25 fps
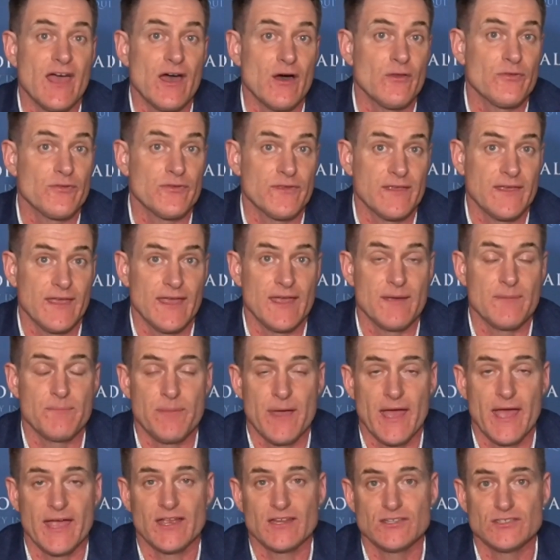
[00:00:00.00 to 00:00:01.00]
the
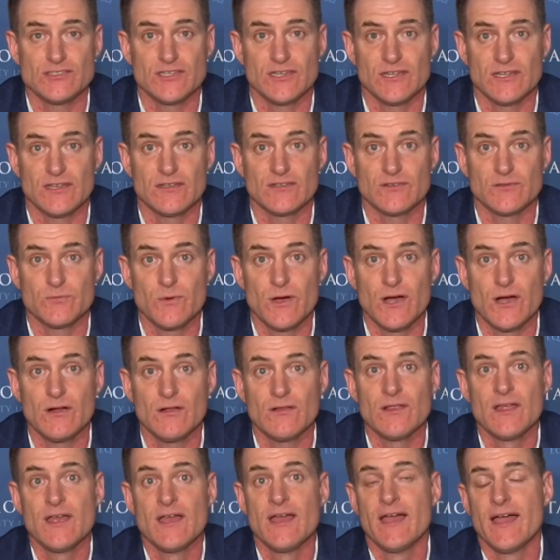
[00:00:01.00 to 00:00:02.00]
healthcare packaging as
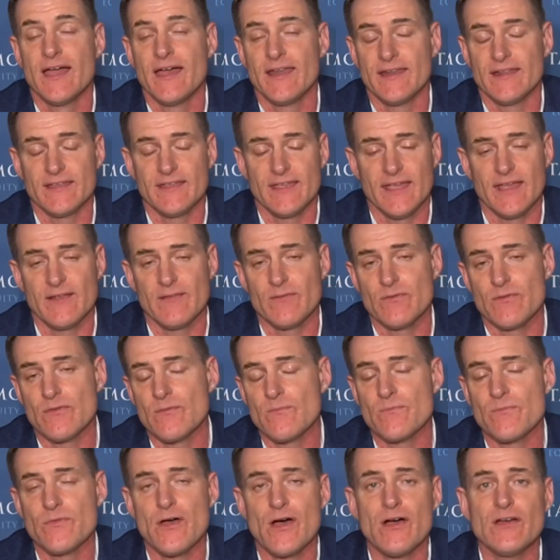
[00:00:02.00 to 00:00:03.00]
well. And again,
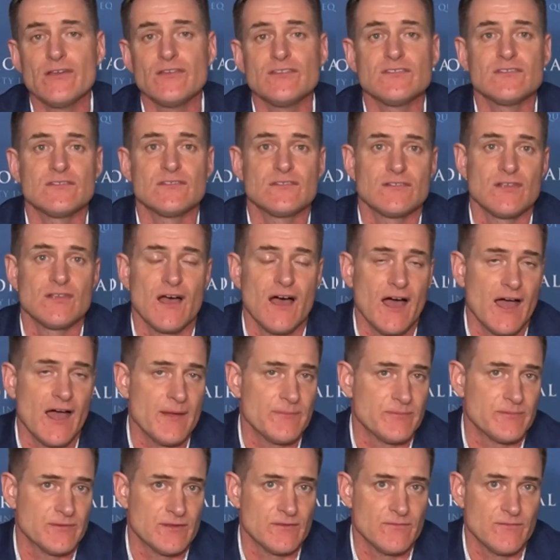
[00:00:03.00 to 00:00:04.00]
those
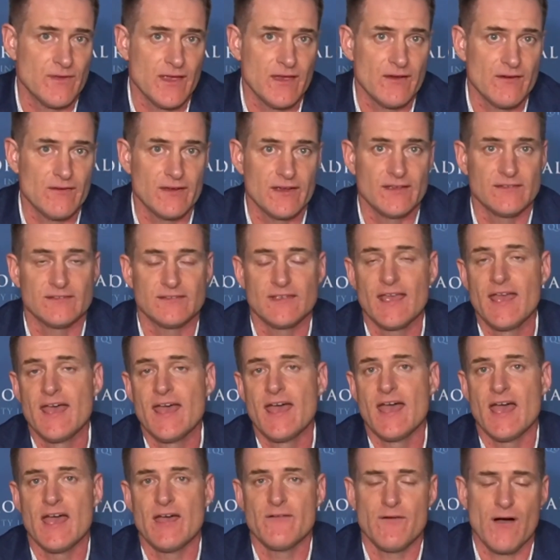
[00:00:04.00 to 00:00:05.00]
types of areas
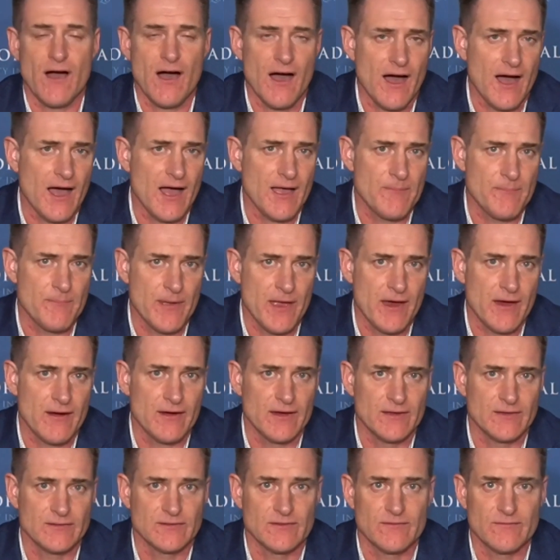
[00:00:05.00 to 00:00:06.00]
have high
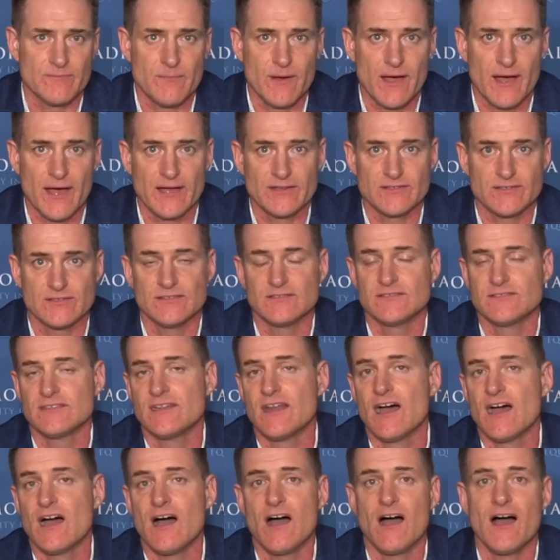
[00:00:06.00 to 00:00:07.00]
barriers of margins
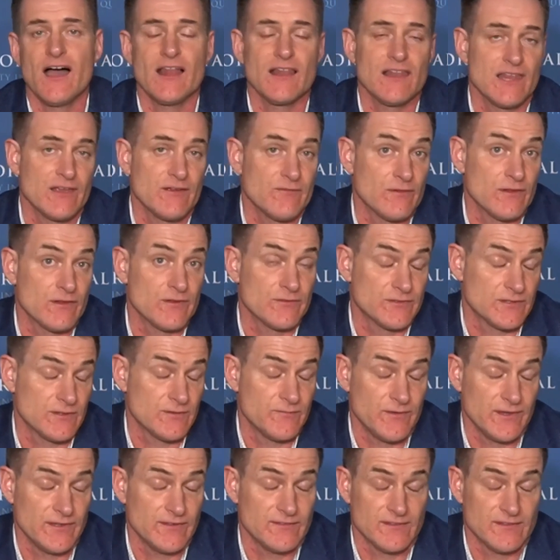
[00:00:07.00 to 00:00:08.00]
and a high level of
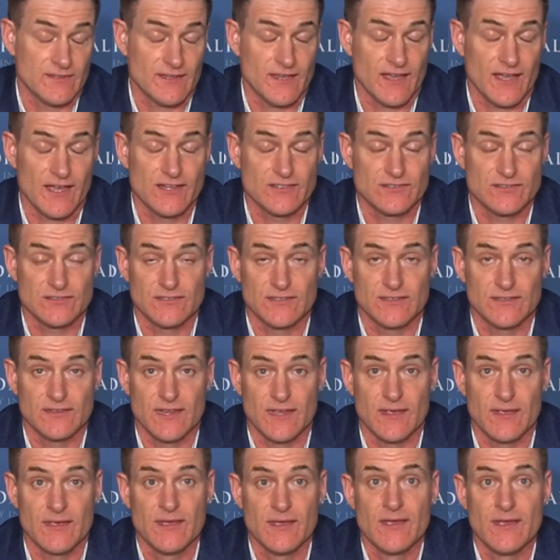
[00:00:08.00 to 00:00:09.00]
sophistication
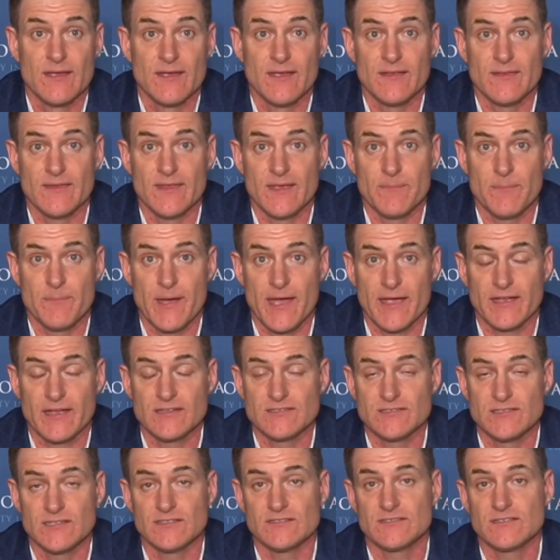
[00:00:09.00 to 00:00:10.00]
in their
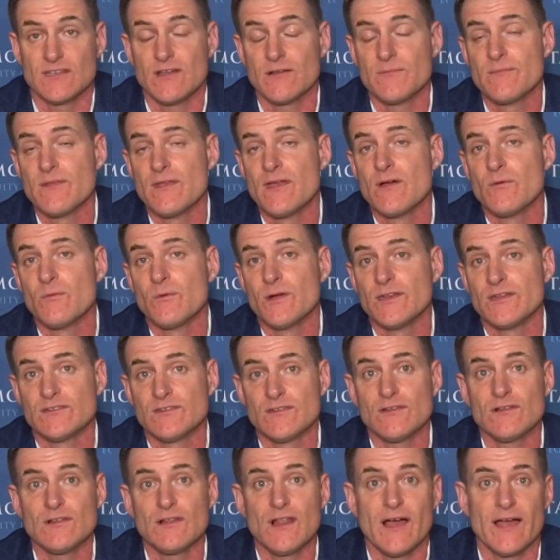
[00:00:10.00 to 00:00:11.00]
packaging. So we
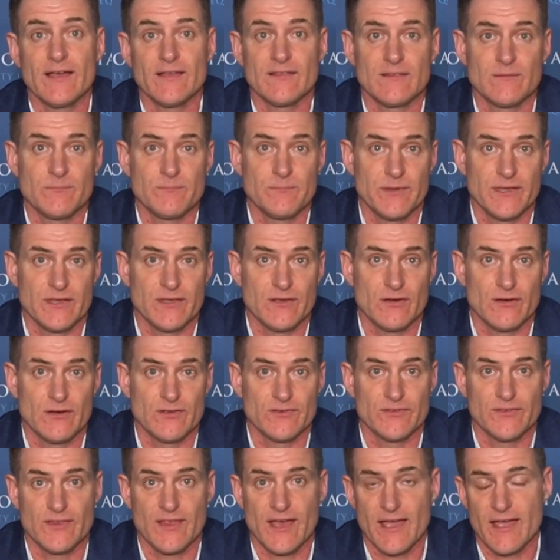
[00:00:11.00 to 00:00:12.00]
do like them
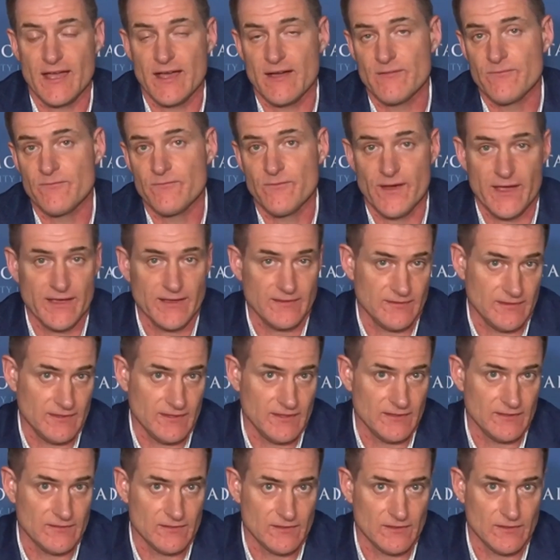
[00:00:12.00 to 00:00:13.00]
because they are
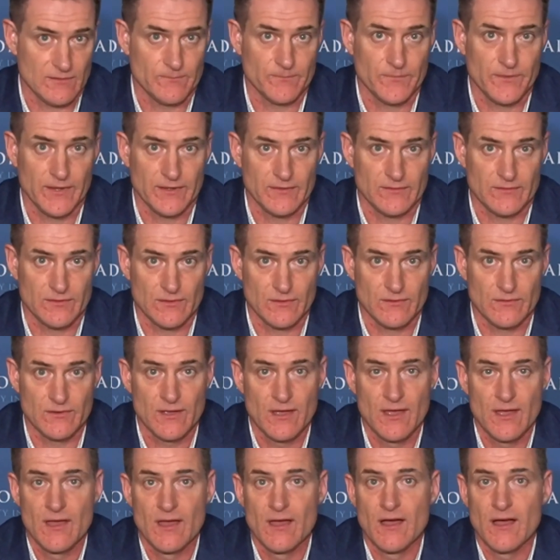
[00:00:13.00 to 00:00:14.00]
facing
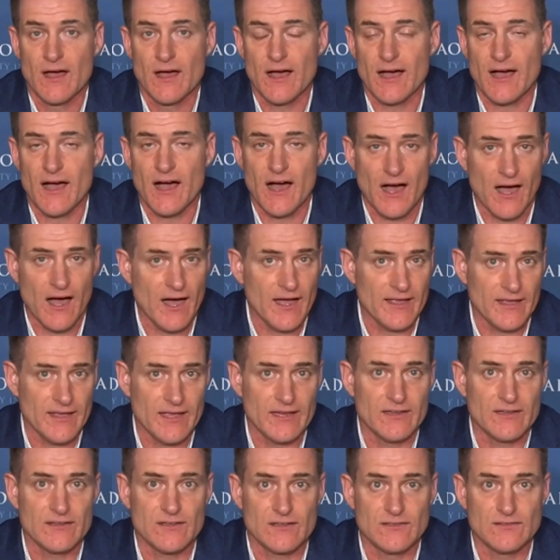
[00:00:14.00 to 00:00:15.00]
into
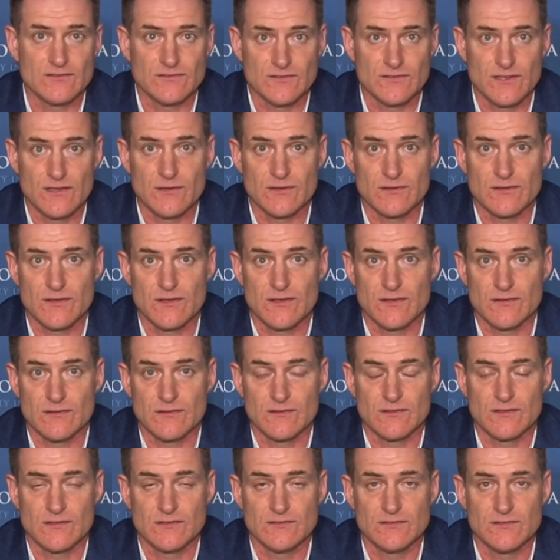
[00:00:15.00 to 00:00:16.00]
high-end
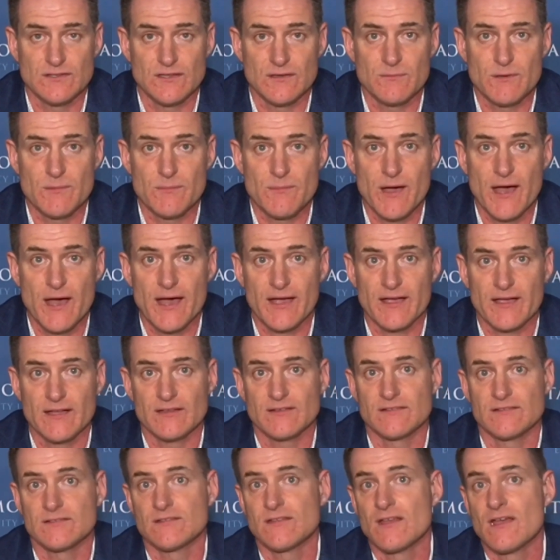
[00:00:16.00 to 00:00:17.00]
consumer
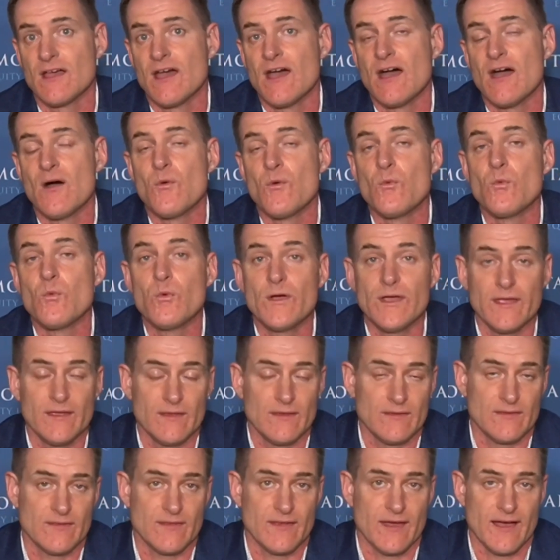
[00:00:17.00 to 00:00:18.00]
markets
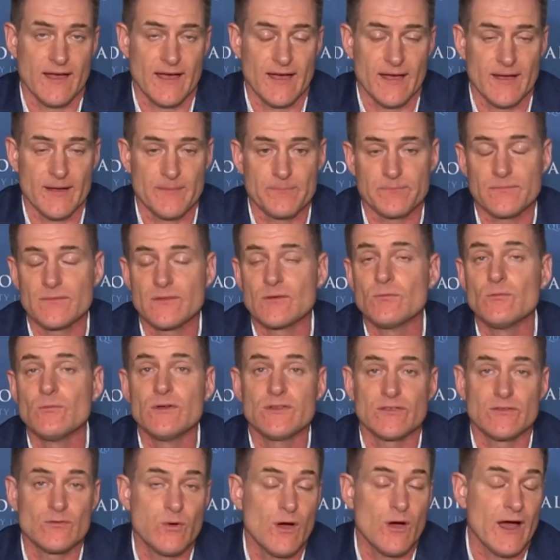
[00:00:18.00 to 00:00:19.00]
with
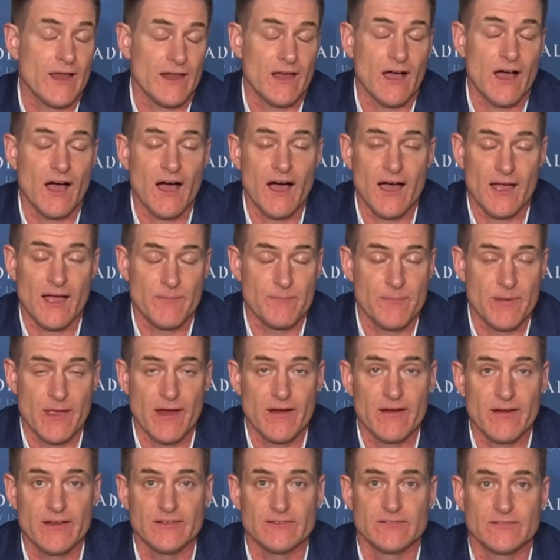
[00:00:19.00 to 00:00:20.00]
quite high
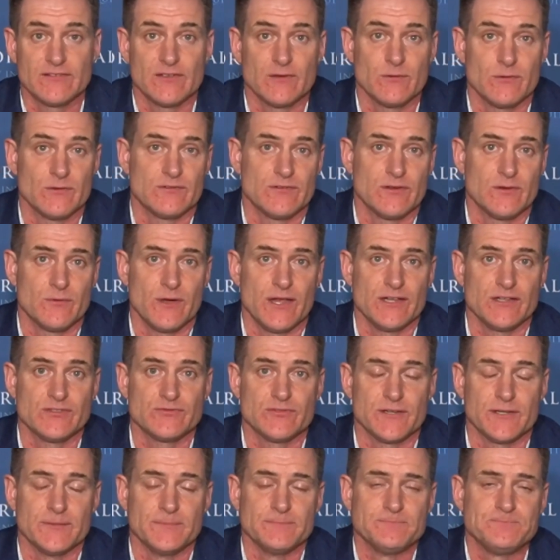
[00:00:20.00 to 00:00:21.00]
barriers to
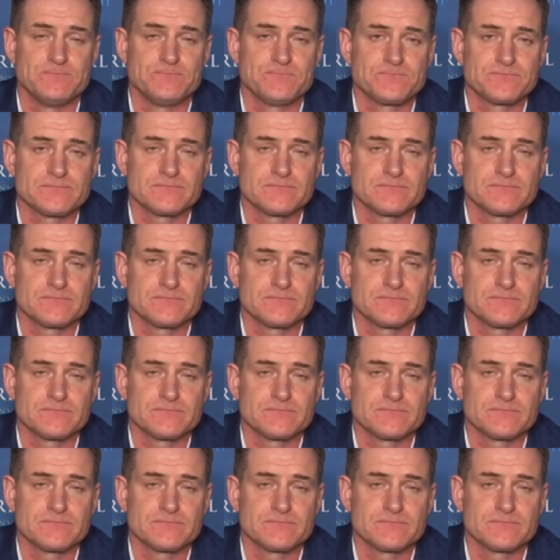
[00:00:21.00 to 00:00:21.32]
entry.